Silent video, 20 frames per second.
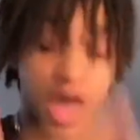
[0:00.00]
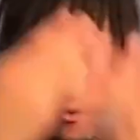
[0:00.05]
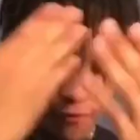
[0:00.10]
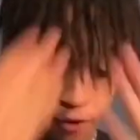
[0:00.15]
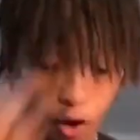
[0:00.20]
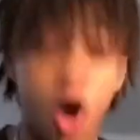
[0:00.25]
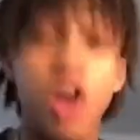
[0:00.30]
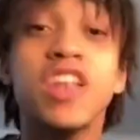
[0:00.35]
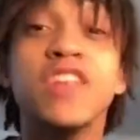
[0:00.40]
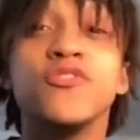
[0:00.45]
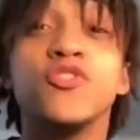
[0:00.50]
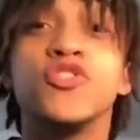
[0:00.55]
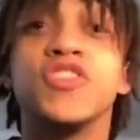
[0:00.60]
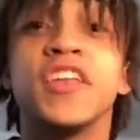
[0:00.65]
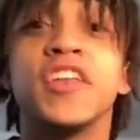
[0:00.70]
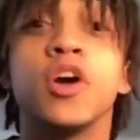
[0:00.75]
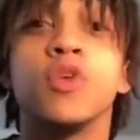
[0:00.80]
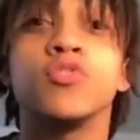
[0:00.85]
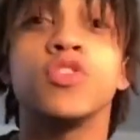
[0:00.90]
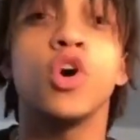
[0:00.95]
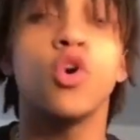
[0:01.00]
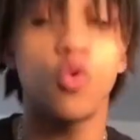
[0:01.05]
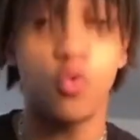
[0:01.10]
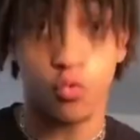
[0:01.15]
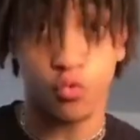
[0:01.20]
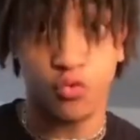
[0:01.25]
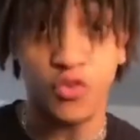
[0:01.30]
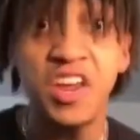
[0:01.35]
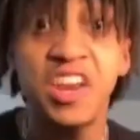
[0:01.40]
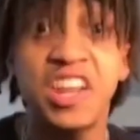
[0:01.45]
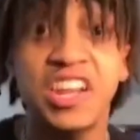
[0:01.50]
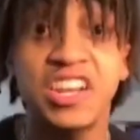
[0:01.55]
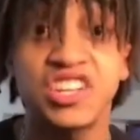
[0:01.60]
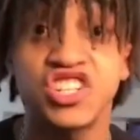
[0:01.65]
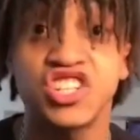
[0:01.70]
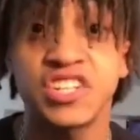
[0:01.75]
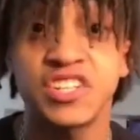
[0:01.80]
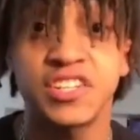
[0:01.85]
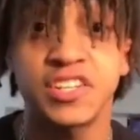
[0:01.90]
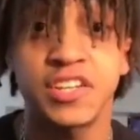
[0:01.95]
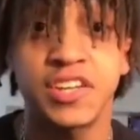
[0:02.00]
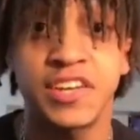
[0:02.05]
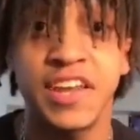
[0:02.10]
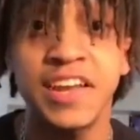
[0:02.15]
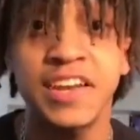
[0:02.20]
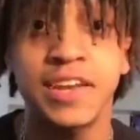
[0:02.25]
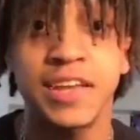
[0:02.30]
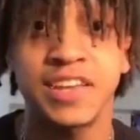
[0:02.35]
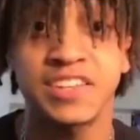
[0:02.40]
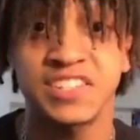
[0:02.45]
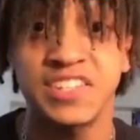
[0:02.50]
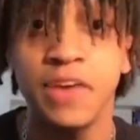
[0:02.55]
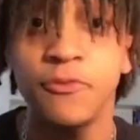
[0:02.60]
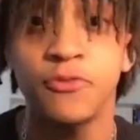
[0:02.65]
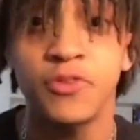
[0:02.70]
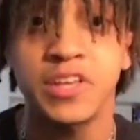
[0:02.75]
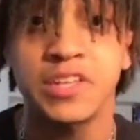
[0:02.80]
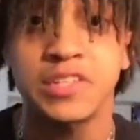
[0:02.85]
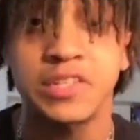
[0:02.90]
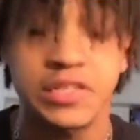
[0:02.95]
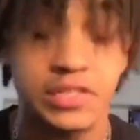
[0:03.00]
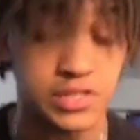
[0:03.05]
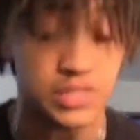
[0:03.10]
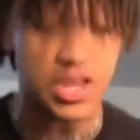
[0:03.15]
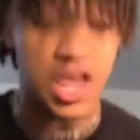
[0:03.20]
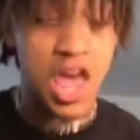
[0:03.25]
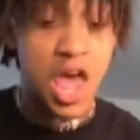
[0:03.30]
For all of you that don't know, reading is just as addicting as Netflix is.